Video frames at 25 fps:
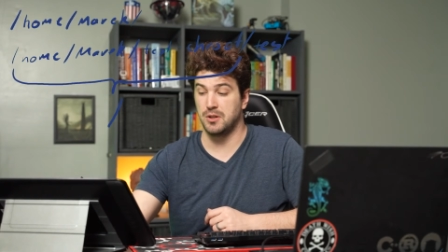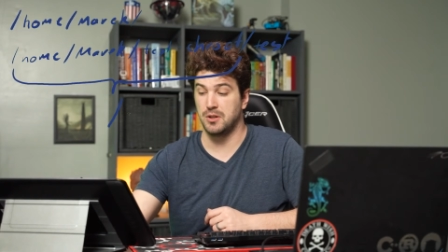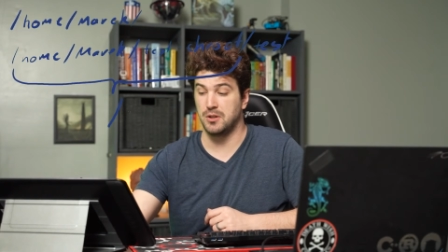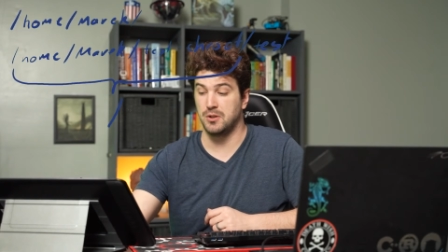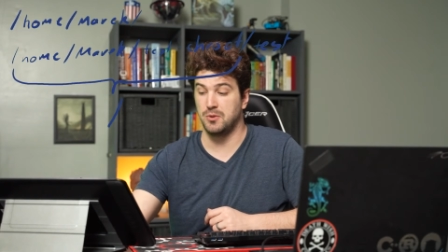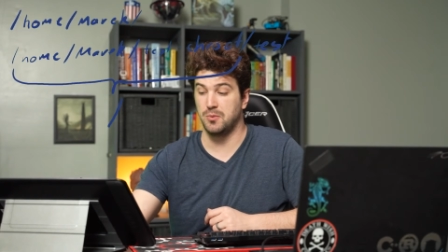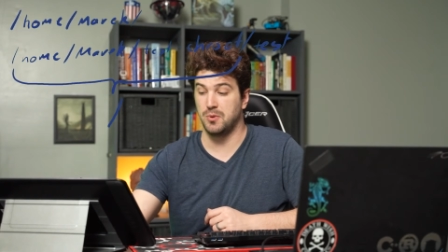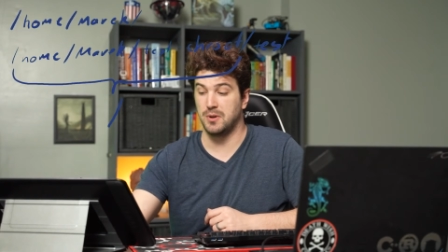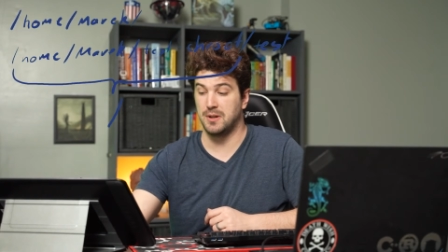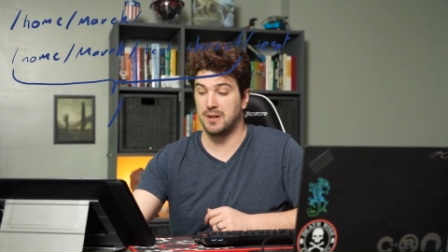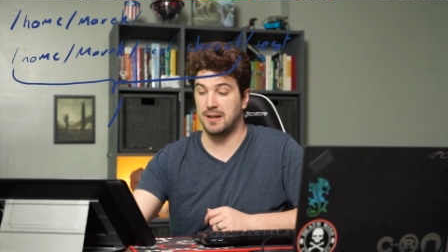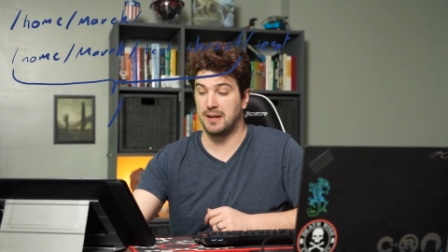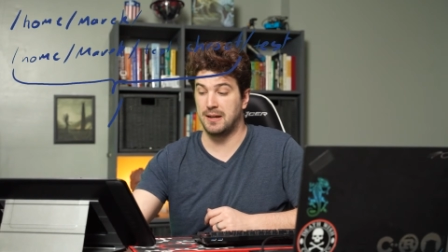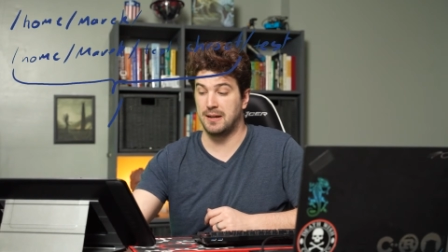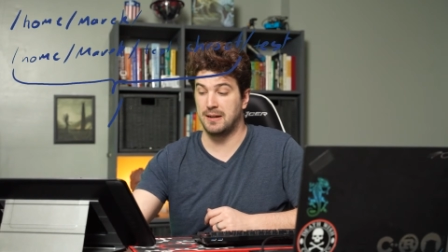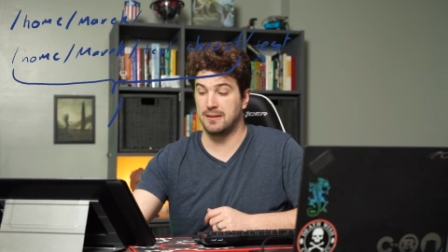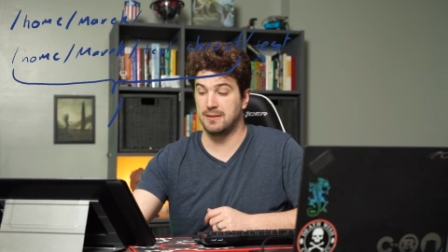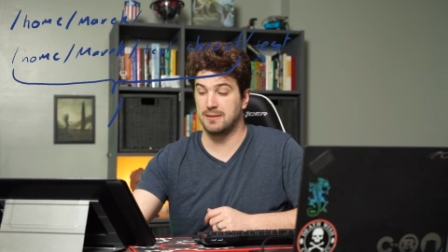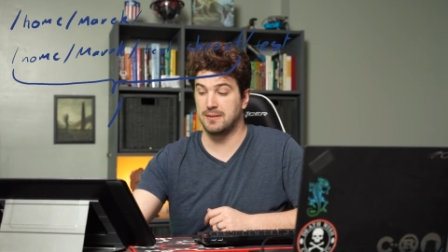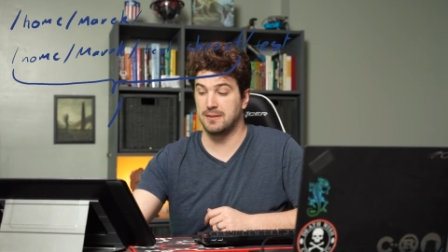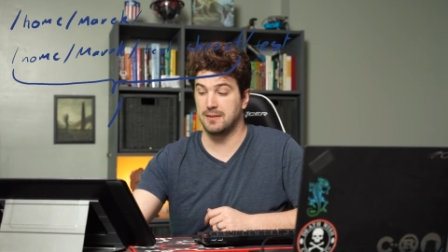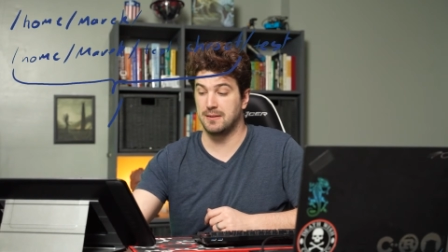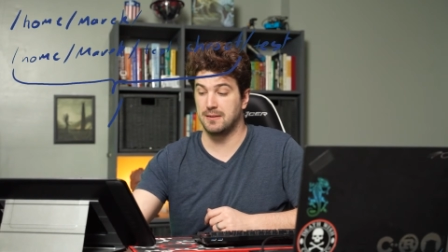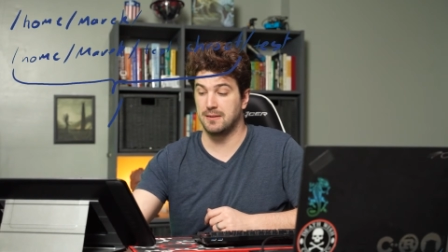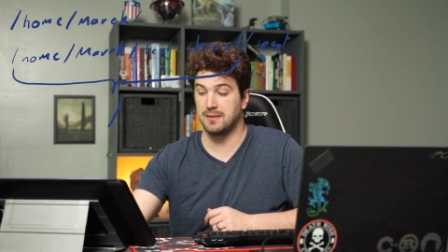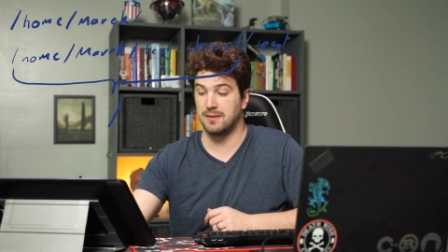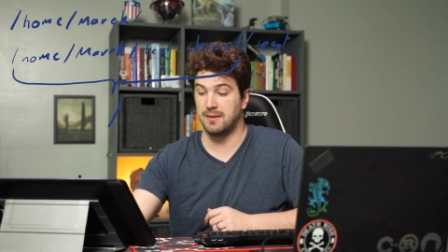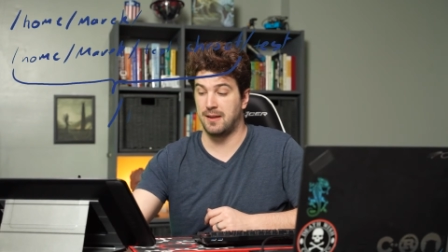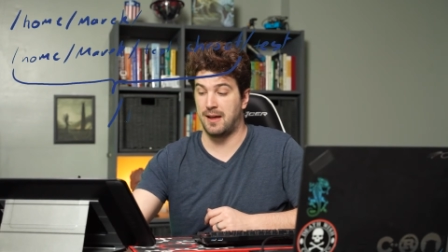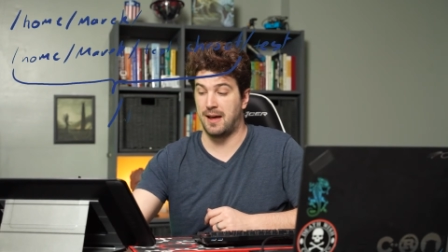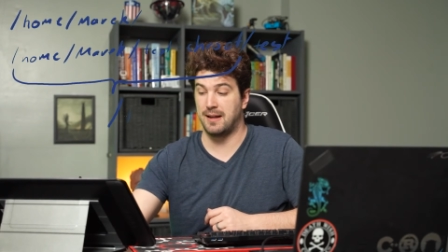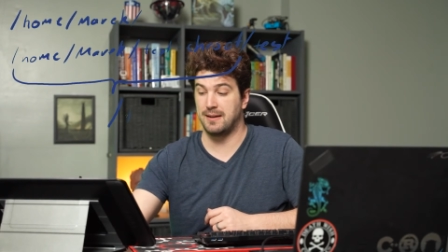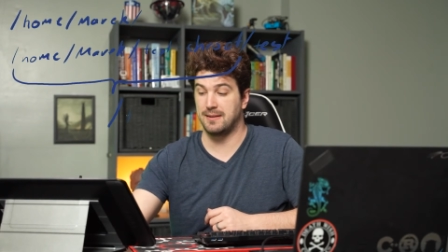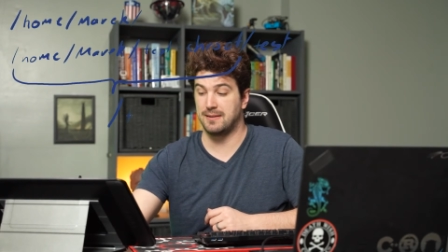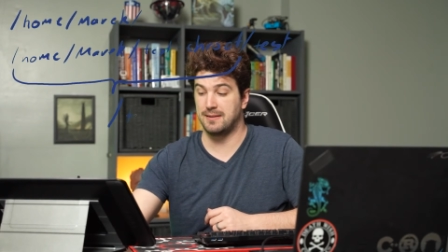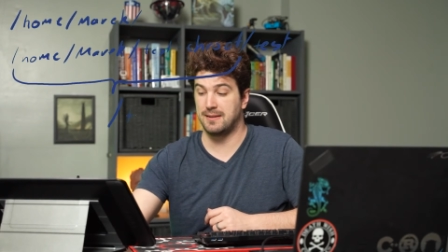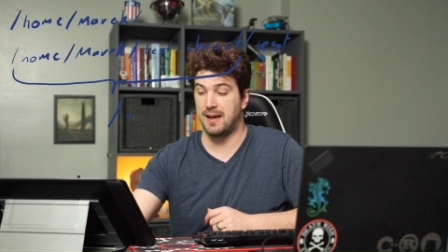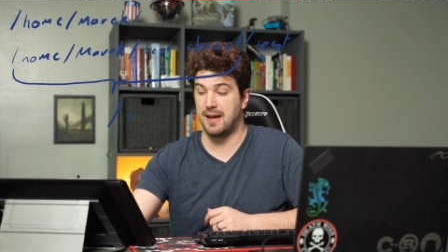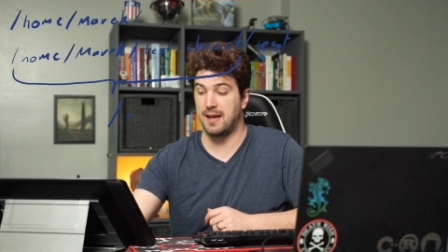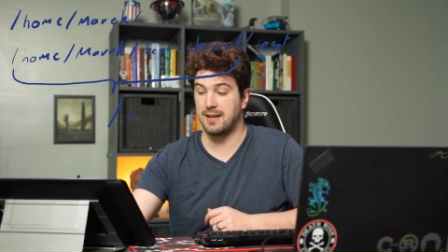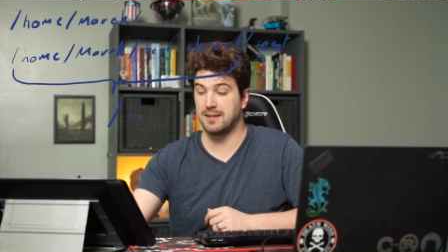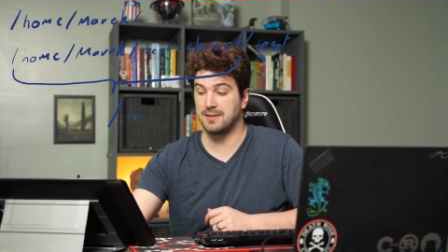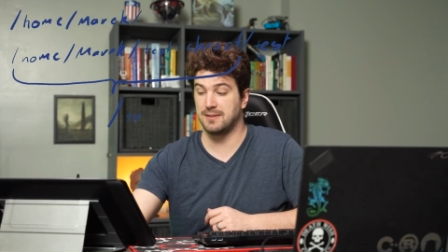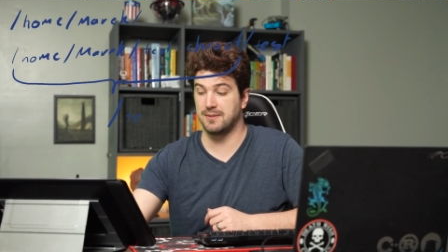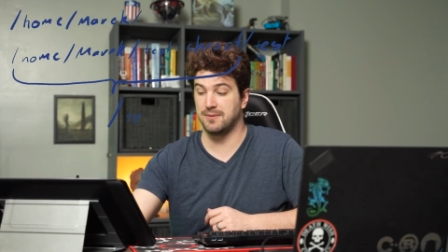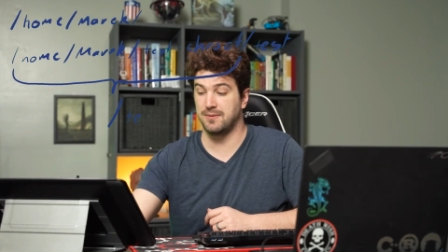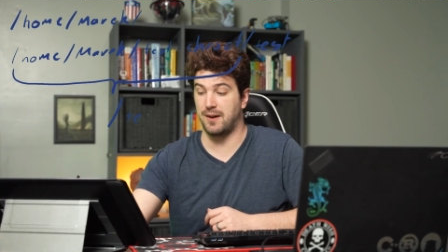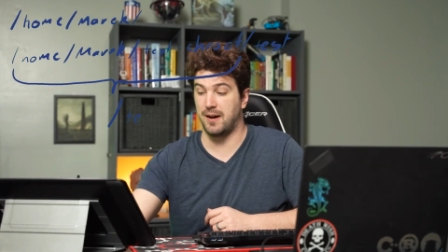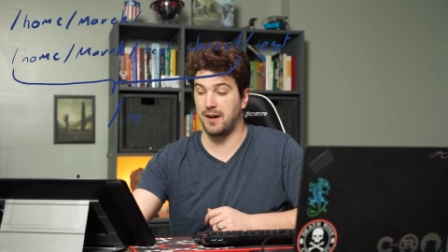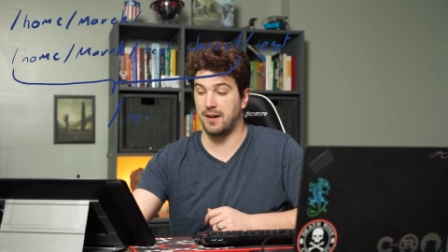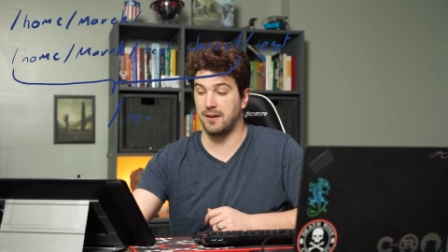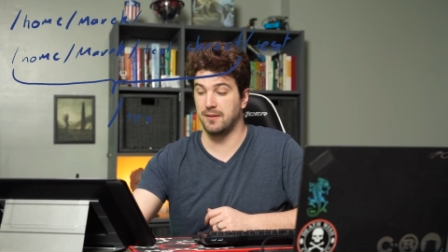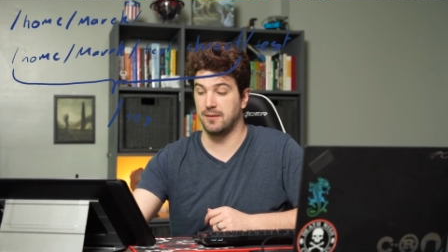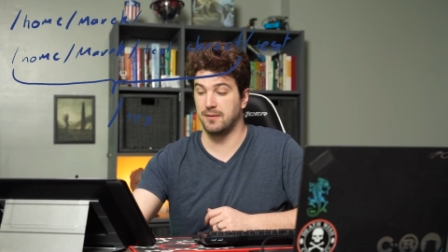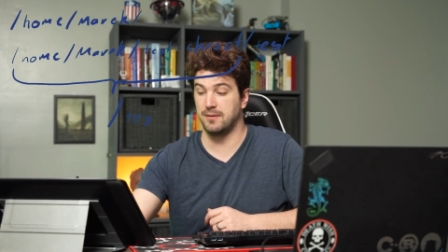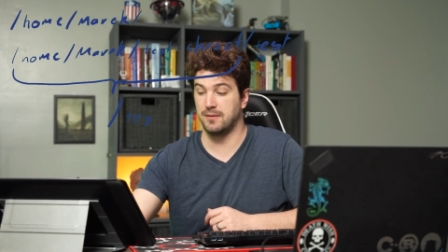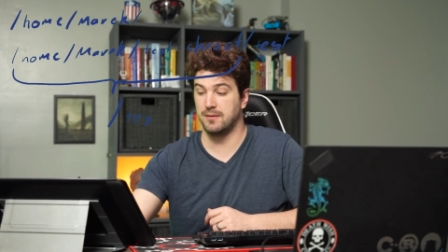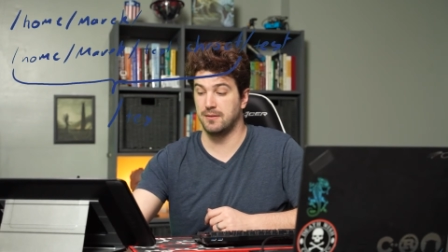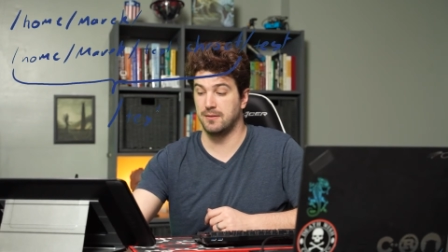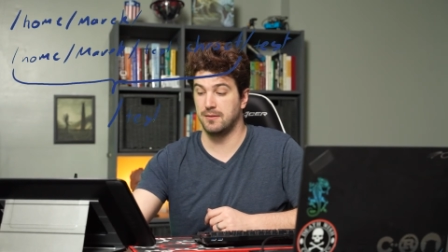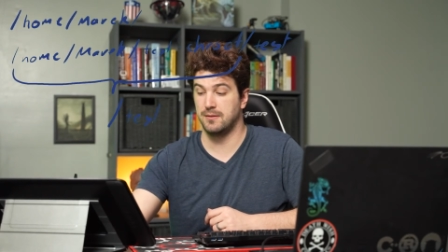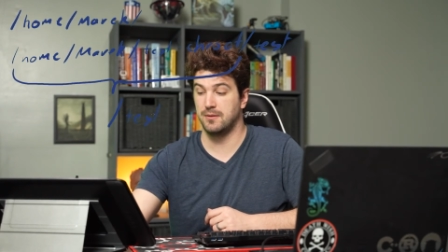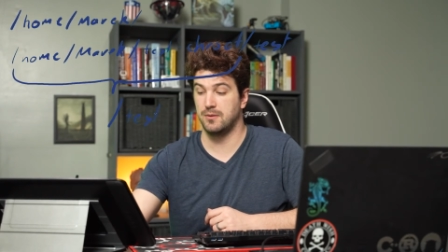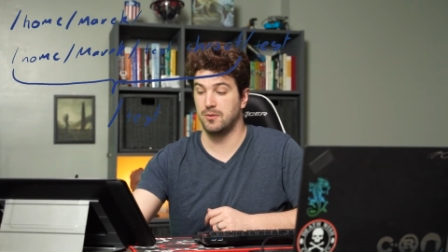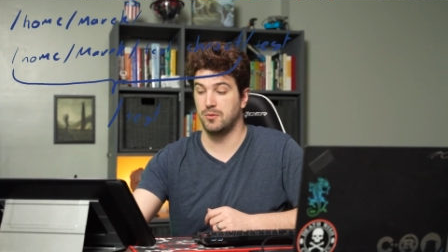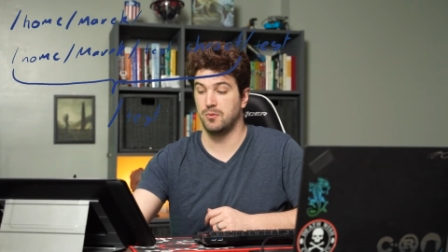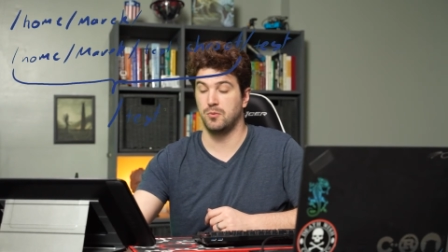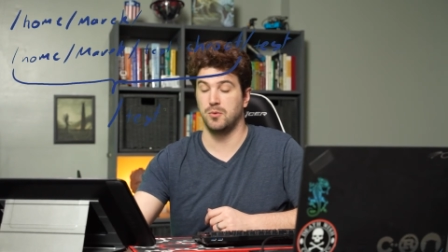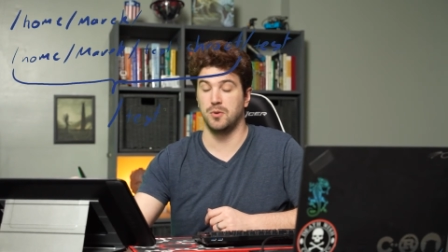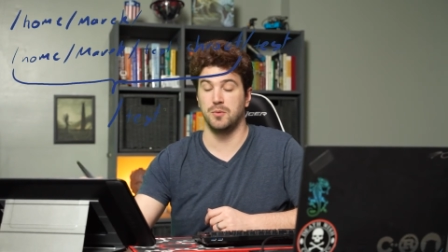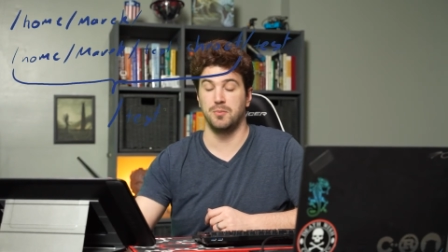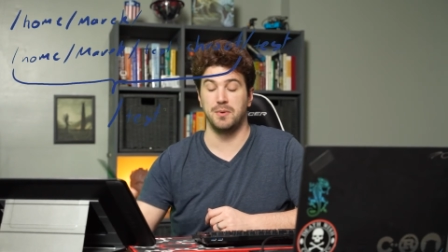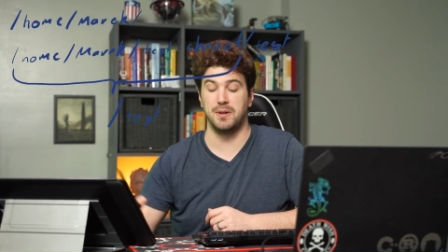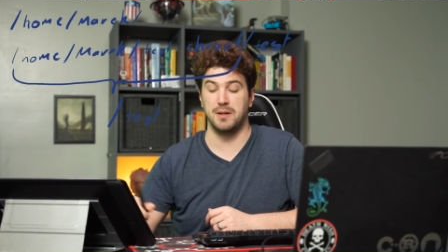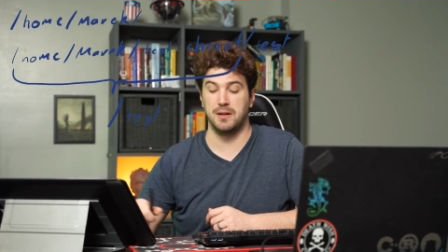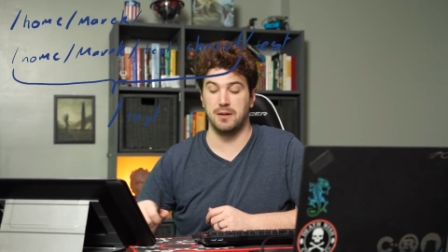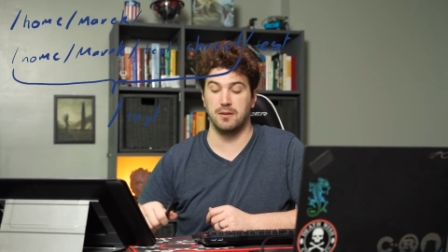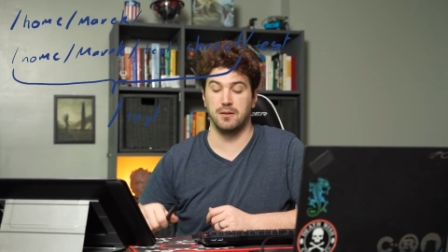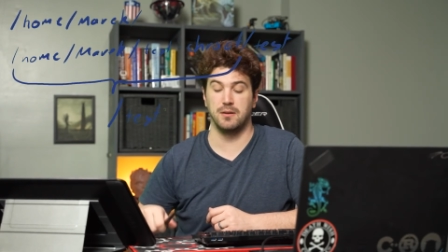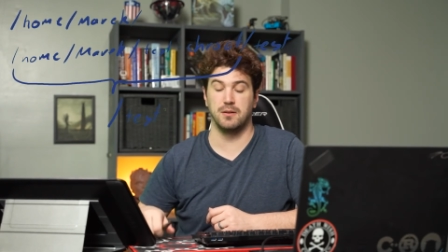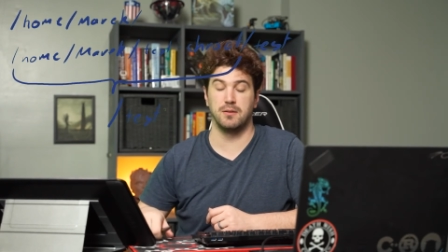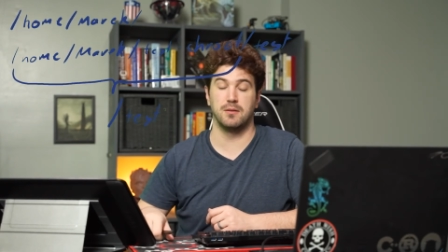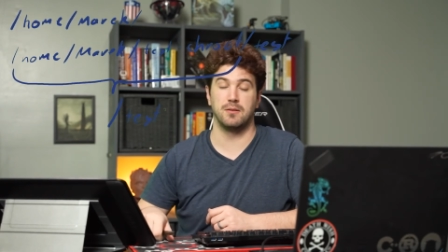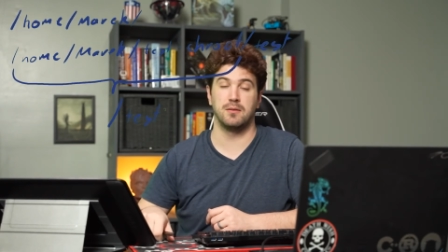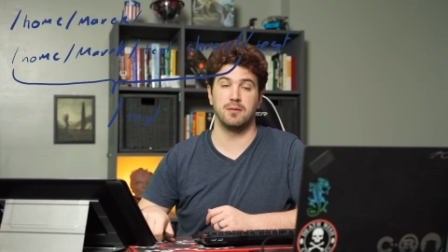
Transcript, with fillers: you would get that test file would be